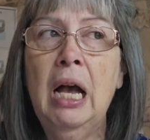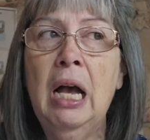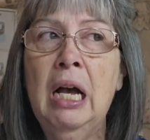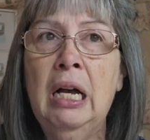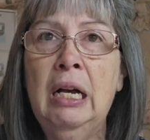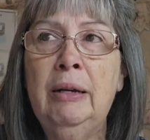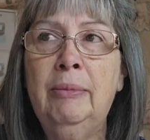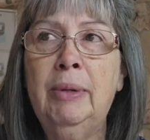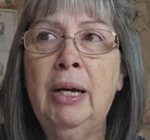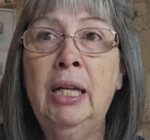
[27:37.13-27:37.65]

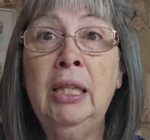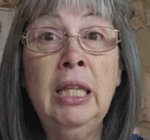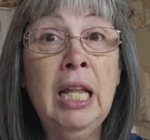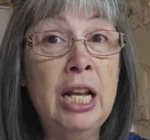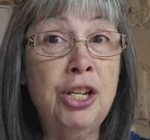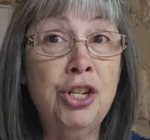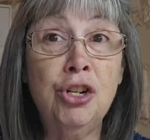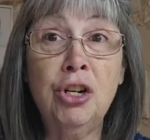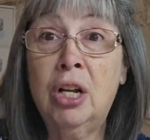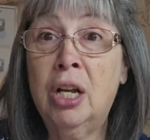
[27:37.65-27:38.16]
um,
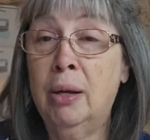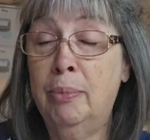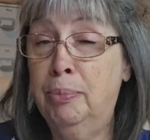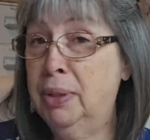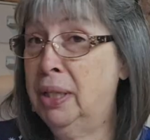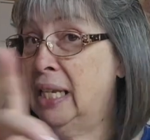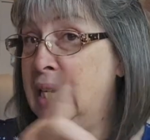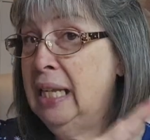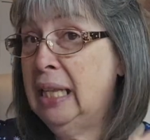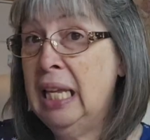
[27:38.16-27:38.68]
unless you're
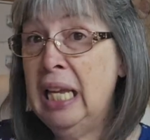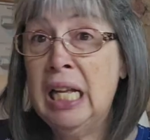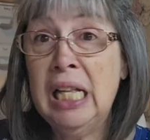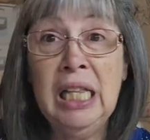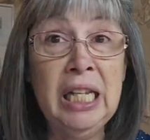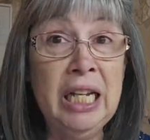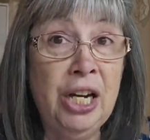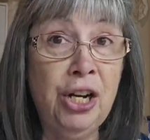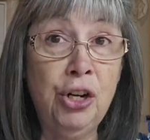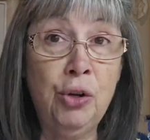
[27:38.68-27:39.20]
completely
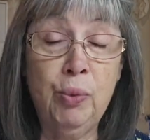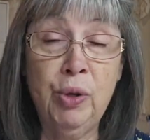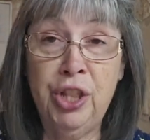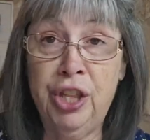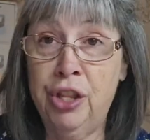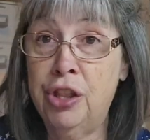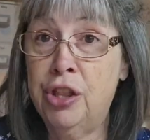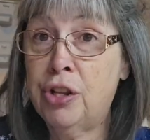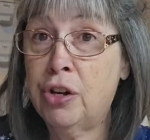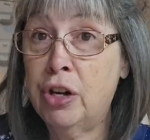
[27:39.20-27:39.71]
cleared
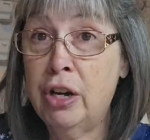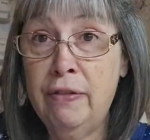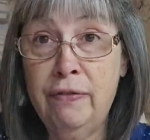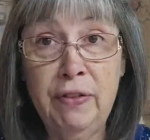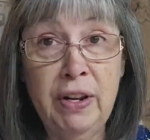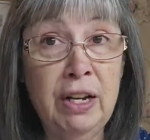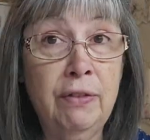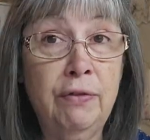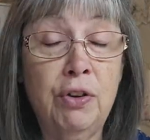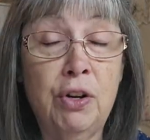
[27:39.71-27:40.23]
within 30
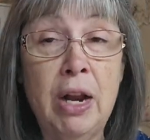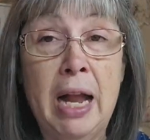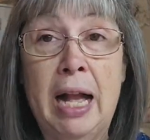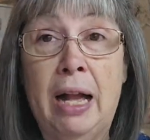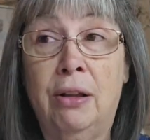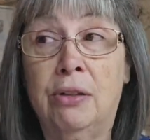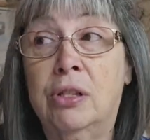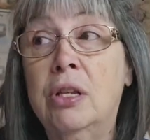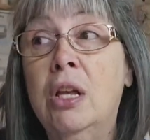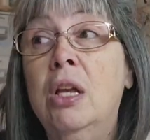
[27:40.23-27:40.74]
feet of your
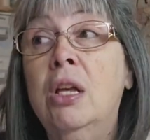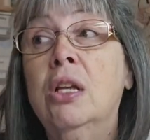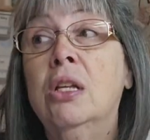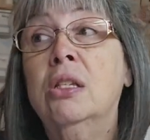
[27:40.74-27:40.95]
house.